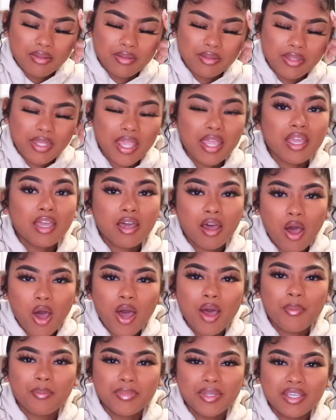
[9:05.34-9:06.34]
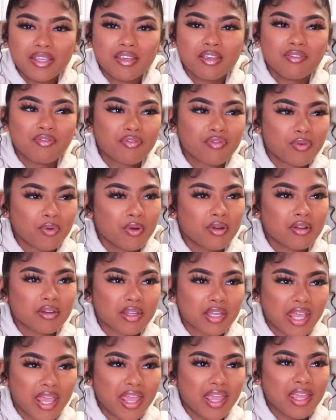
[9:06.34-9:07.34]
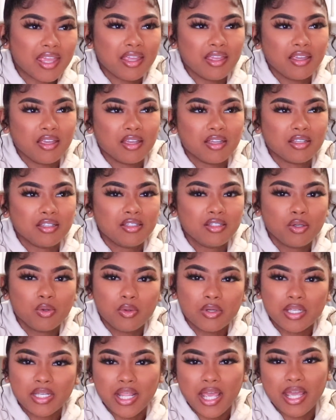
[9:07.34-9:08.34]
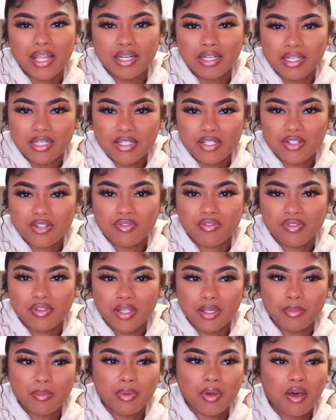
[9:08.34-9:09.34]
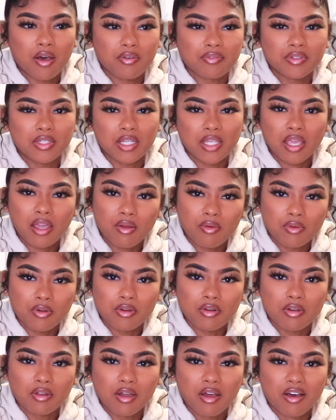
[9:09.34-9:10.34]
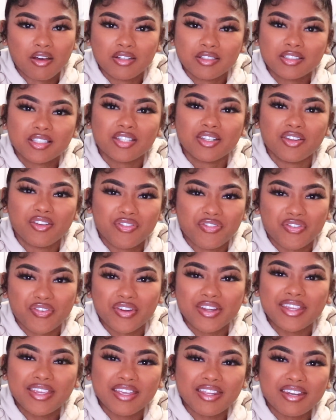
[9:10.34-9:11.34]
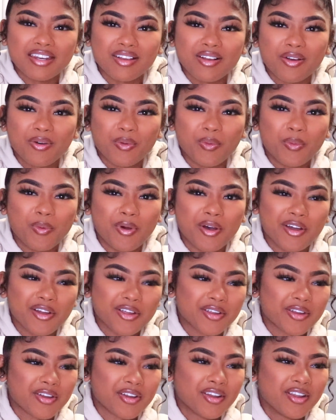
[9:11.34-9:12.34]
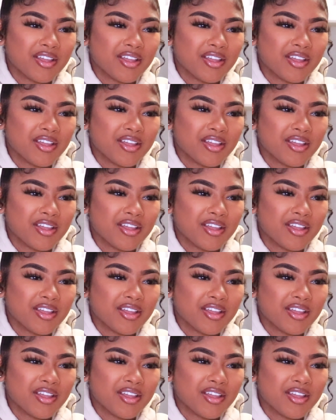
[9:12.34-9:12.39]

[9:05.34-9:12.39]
they caught me in 4K doing that ninja flip off the counter onto the freaking walker.